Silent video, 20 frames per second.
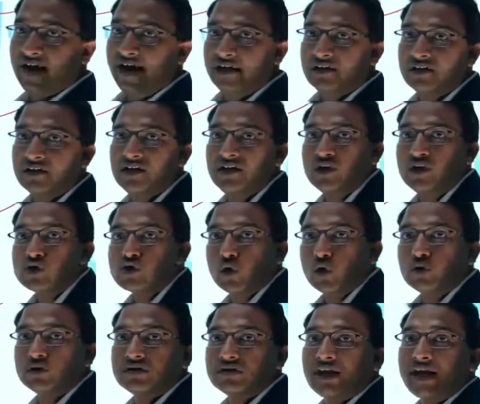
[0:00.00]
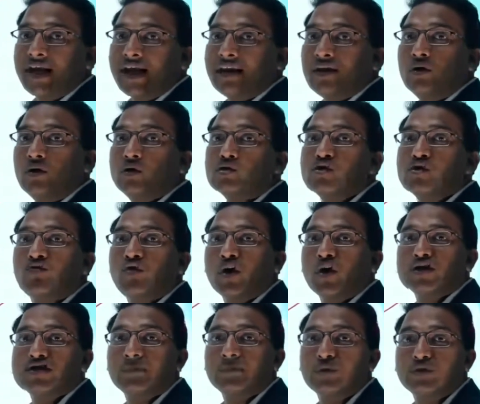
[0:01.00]
right? So they can also
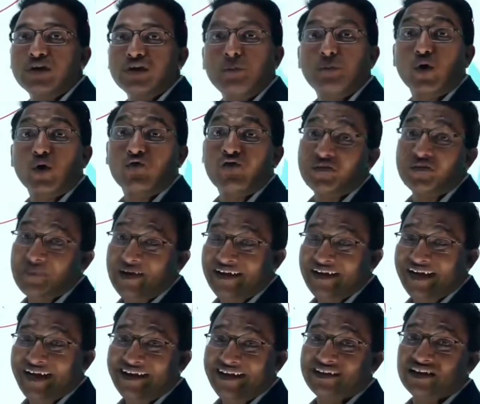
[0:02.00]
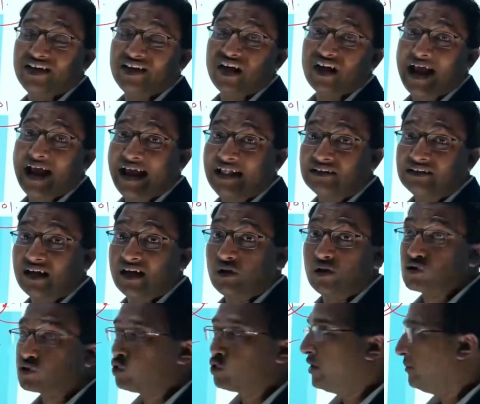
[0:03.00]
focus upon the profit making. Their health can
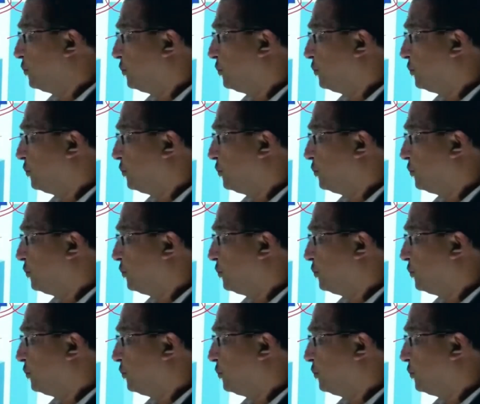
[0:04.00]
also